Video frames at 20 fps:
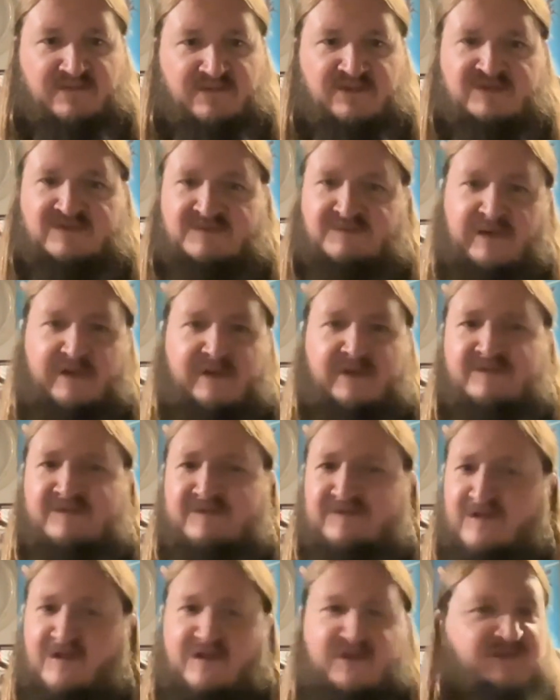speed
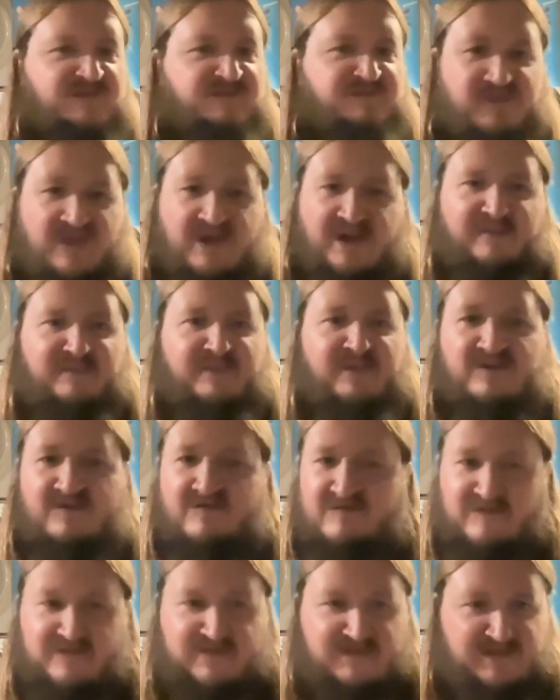thrash black
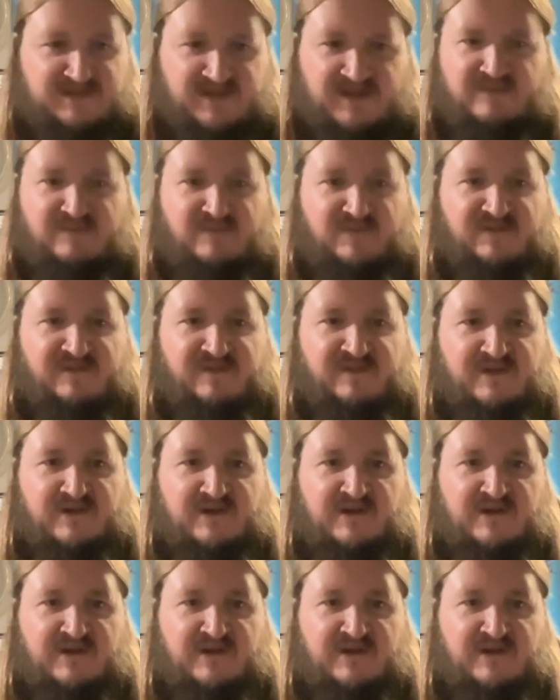metal, and same with